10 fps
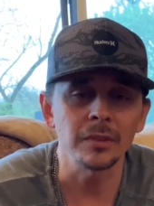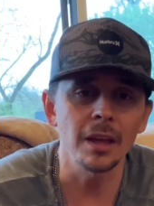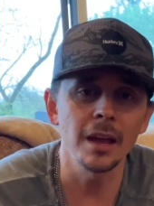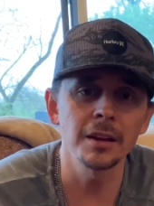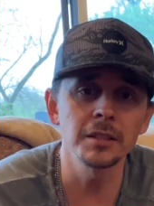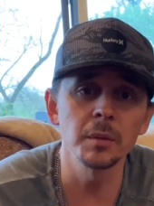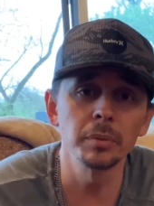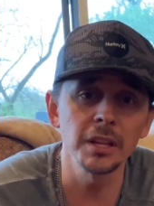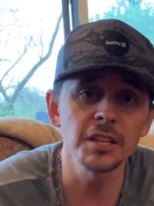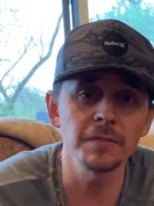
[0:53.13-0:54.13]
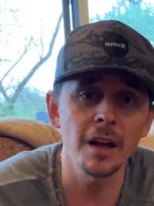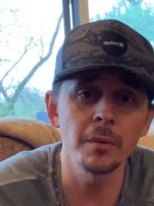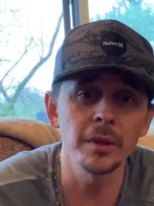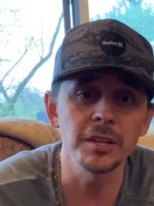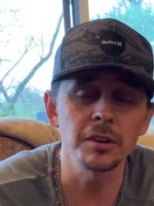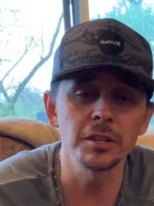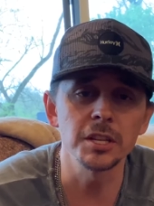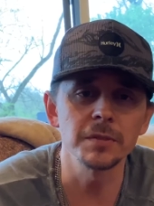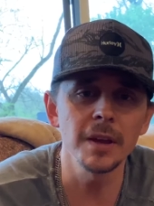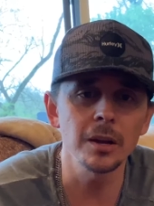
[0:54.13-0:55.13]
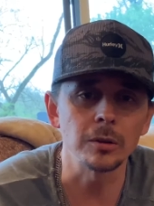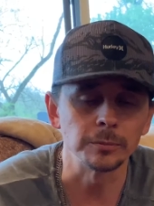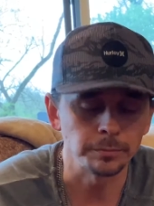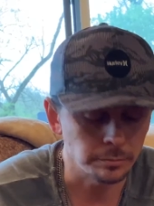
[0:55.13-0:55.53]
And the police found him when they searched his vehicle.